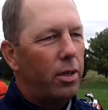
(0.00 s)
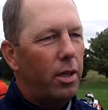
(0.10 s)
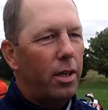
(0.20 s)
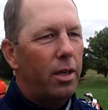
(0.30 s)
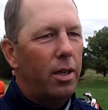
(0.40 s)
And
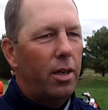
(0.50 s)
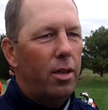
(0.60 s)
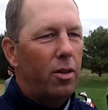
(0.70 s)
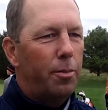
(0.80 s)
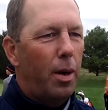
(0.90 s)

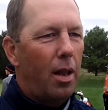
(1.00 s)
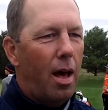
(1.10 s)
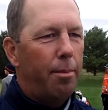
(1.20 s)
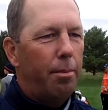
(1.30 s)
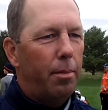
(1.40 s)
there's been a
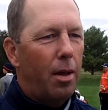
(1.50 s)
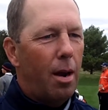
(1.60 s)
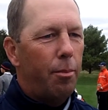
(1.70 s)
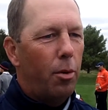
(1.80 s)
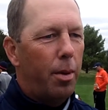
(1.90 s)

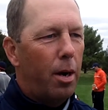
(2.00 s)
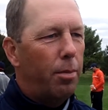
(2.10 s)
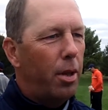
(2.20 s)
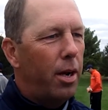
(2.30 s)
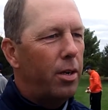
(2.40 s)
lot more better
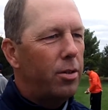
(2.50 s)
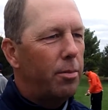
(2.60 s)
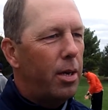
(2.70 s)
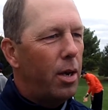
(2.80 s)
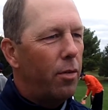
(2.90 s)
players
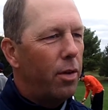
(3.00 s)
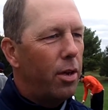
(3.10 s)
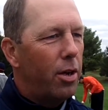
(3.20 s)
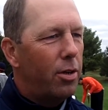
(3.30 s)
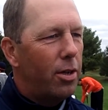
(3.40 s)
than me over
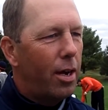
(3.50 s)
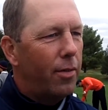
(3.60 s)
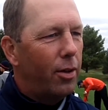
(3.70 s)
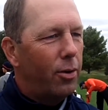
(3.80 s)
the years out of